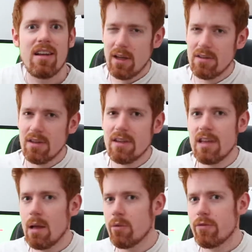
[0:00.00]
Here's an
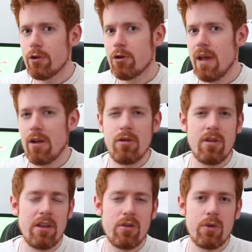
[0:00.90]
example for you of how
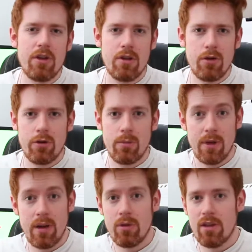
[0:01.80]
unique the Wii U could
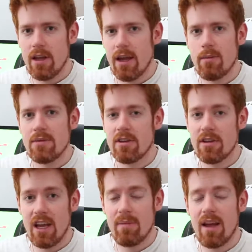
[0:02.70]
be with the games that
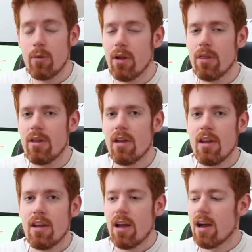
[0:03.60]
it came out with.
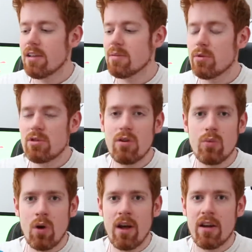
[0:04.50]

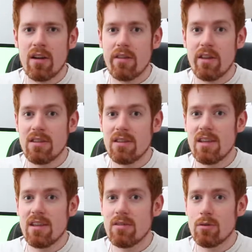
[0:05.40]
Splatoon 1. This
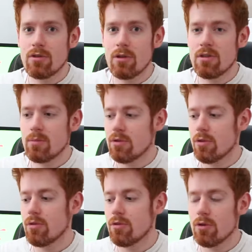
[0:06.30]
is also
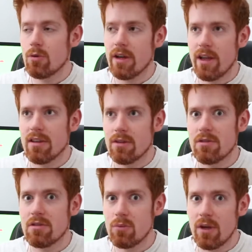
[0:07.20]
Splatoon 2, I guess, on
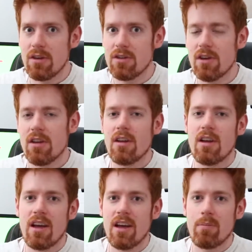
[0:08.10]
the Switch,
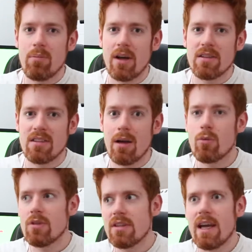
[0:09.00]
but some
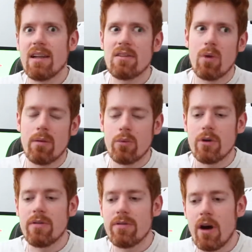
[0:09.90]
would say it's
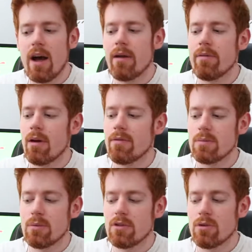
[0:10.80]
1.5 of
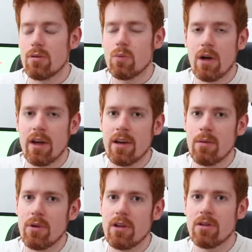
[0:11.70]
Splatoon 1,
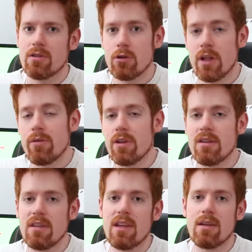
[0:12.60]
because all they really
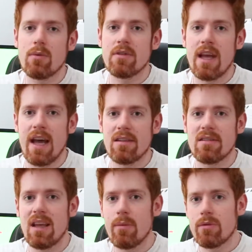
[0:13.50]
did was add
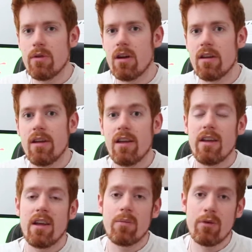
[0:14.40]
Salmon Run,
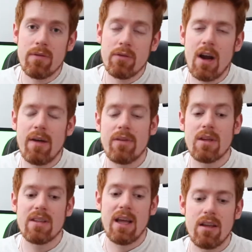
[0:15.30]
improve the
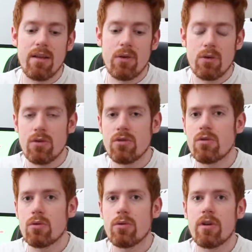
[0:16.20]
graphics, give you a new
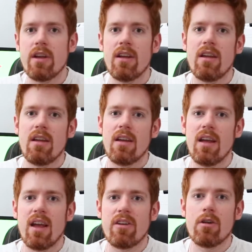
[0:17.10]
story.
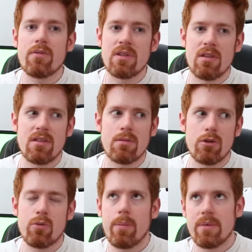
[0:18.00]
And obviously there's some
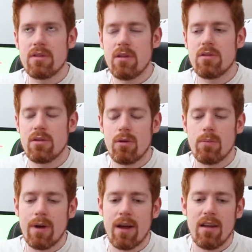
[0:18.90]
new weapons in there too,
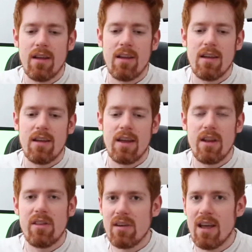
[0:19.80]
but at the
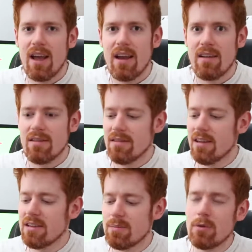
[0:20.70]
end of the day,
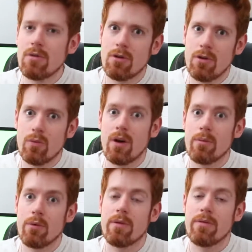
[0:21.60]
it's Splatoon
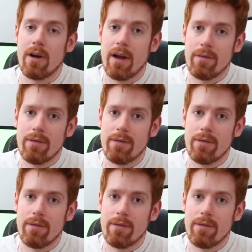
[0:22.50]
1.5.